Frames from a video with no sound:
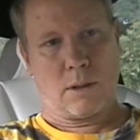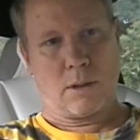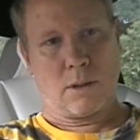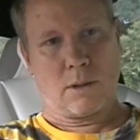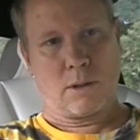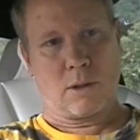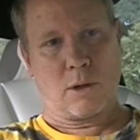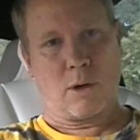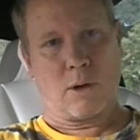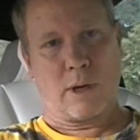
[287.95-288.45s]

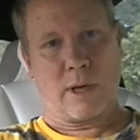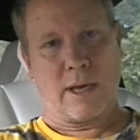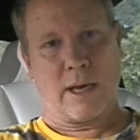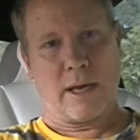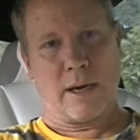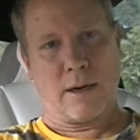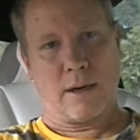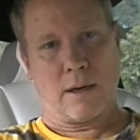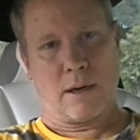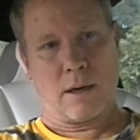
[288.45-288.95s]
So
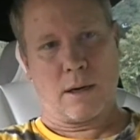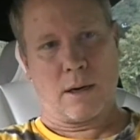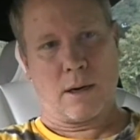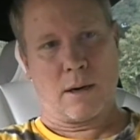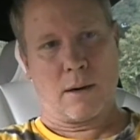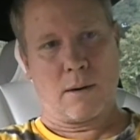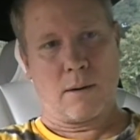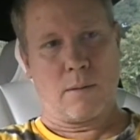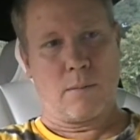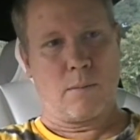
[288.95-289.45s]
again,
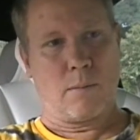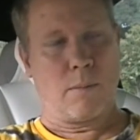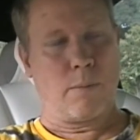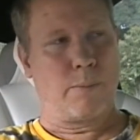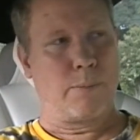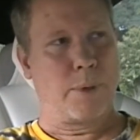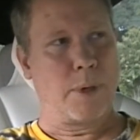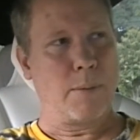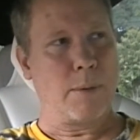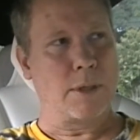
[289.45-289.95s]

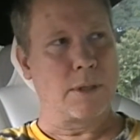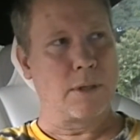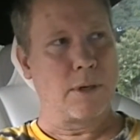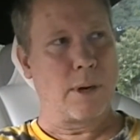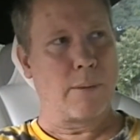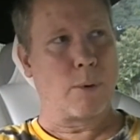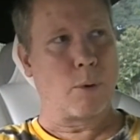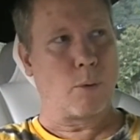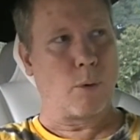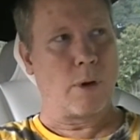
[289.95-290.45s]
pretty much the
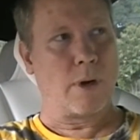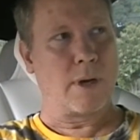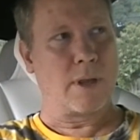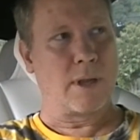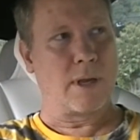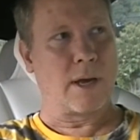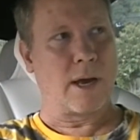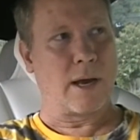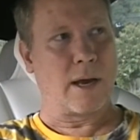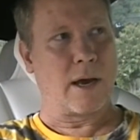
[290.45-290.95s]
number one
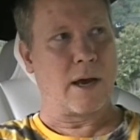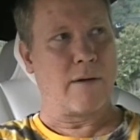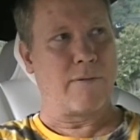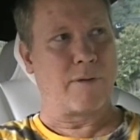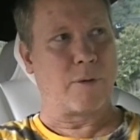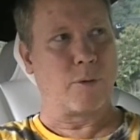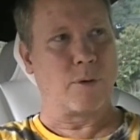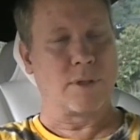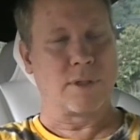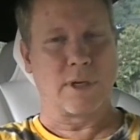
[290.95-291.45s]
thing I got it
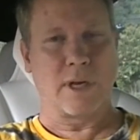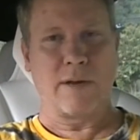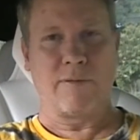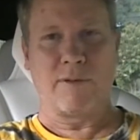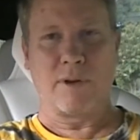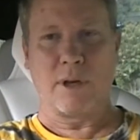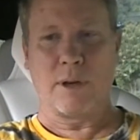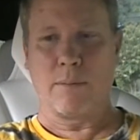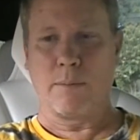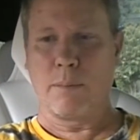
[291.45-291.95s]
for was
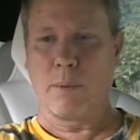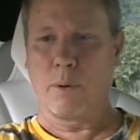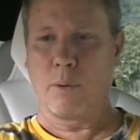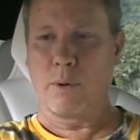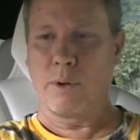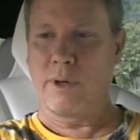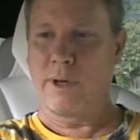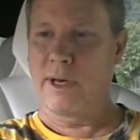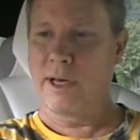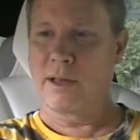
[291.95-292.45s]
safety. But
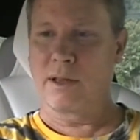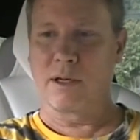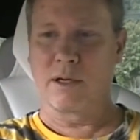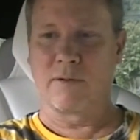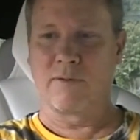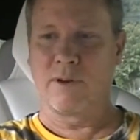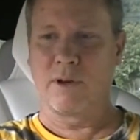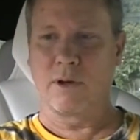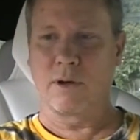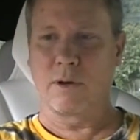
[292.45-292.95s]
when you get
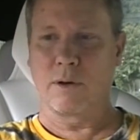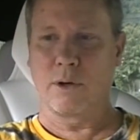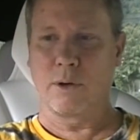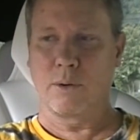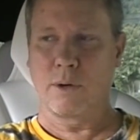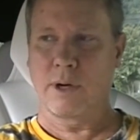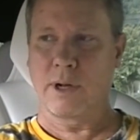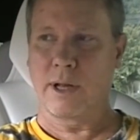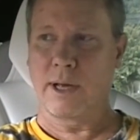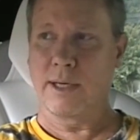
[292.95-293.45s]
this vehicle, you
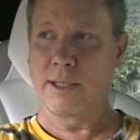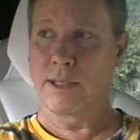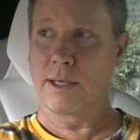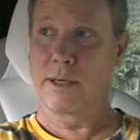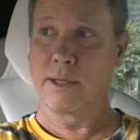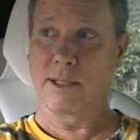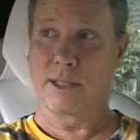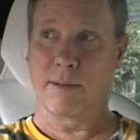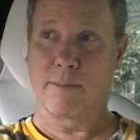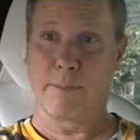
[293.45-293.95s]
realize it
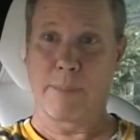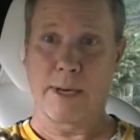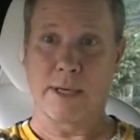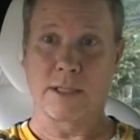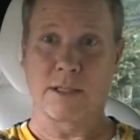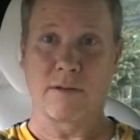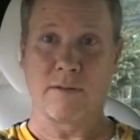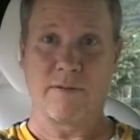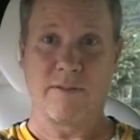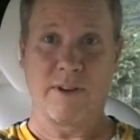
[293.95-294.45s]
is the
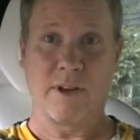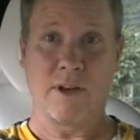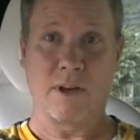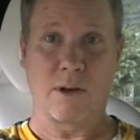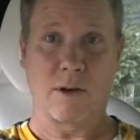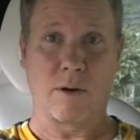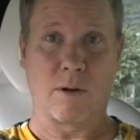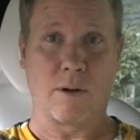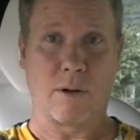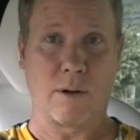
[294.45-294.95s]
best
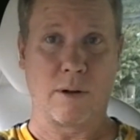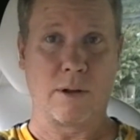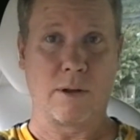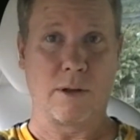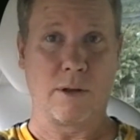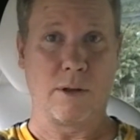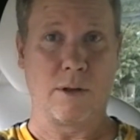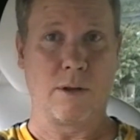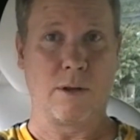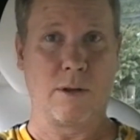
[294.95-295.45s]
vehicle
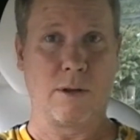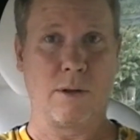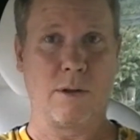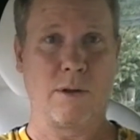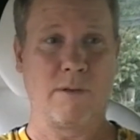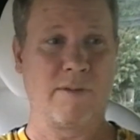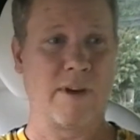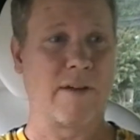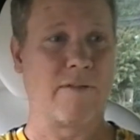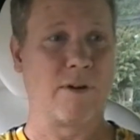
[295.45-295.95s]

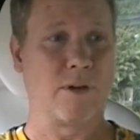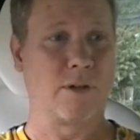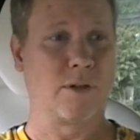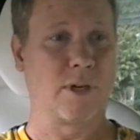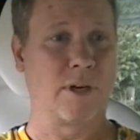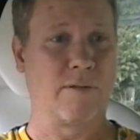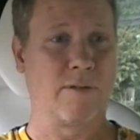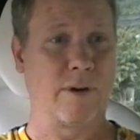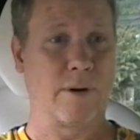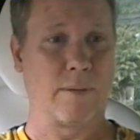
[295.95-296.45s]
you've ever
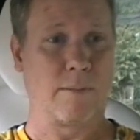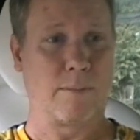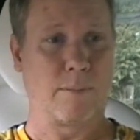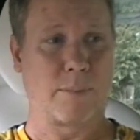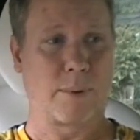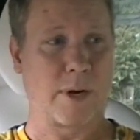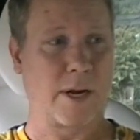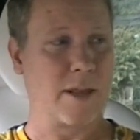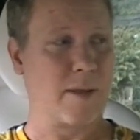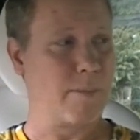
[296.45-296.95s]
driven.
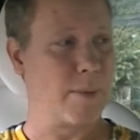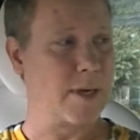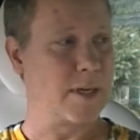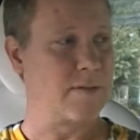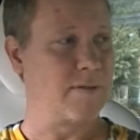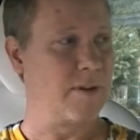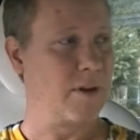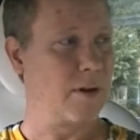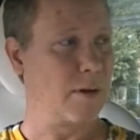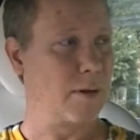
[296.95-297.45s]
Probably the
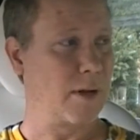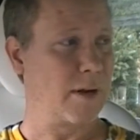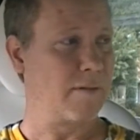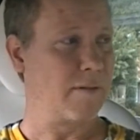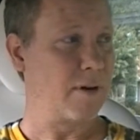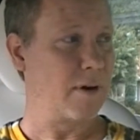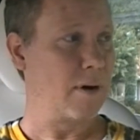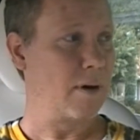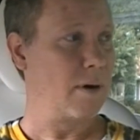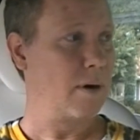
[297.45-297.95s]
best vehicle
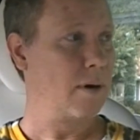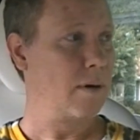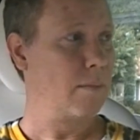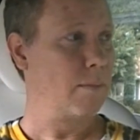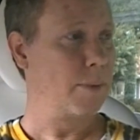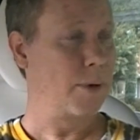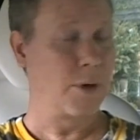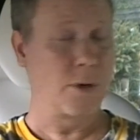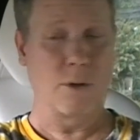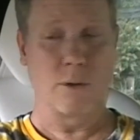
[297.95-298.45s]
ever
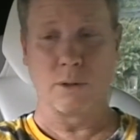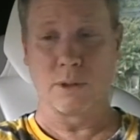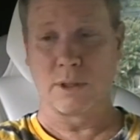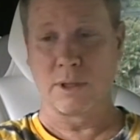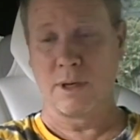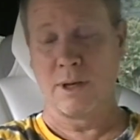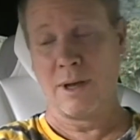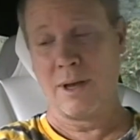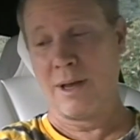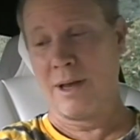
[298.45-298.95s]

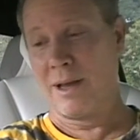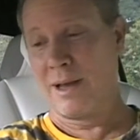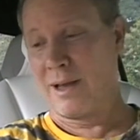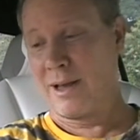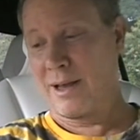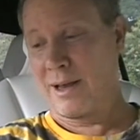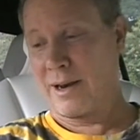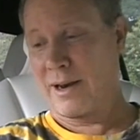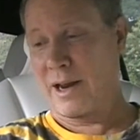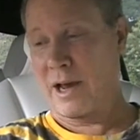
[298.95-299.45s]
produced.
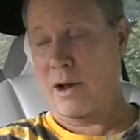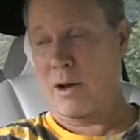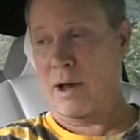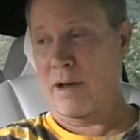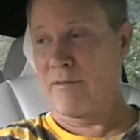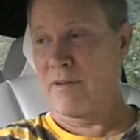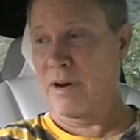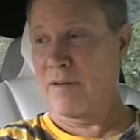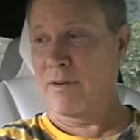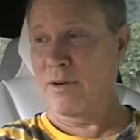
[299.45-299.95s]
Now,
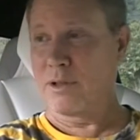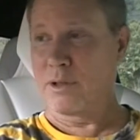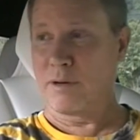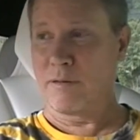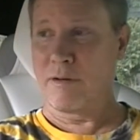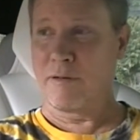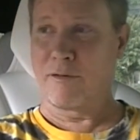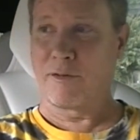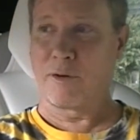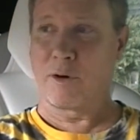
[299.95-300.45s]
I've never
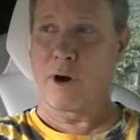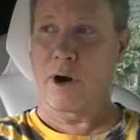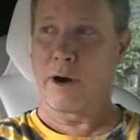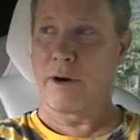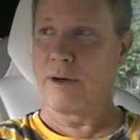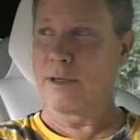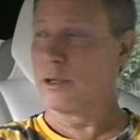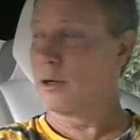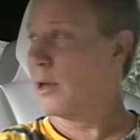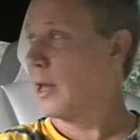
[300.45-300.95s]
driven
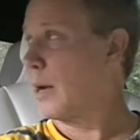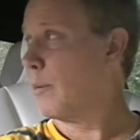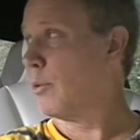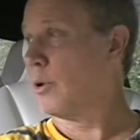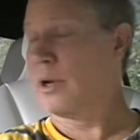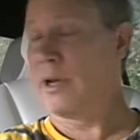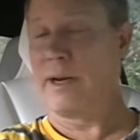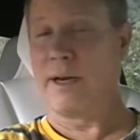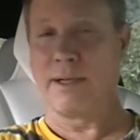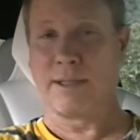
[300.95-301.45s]
Ferraris or
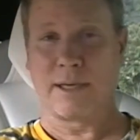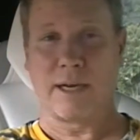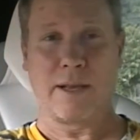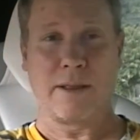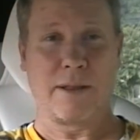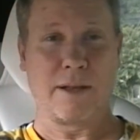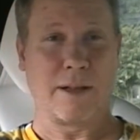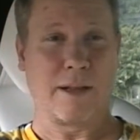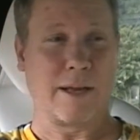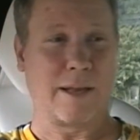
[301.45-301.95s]
Lamborghinis,
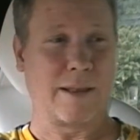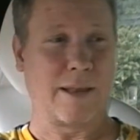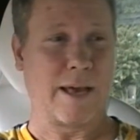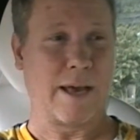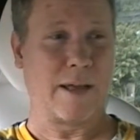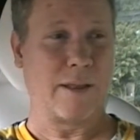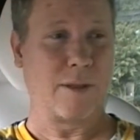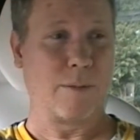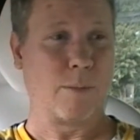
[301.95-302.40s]
anything like that.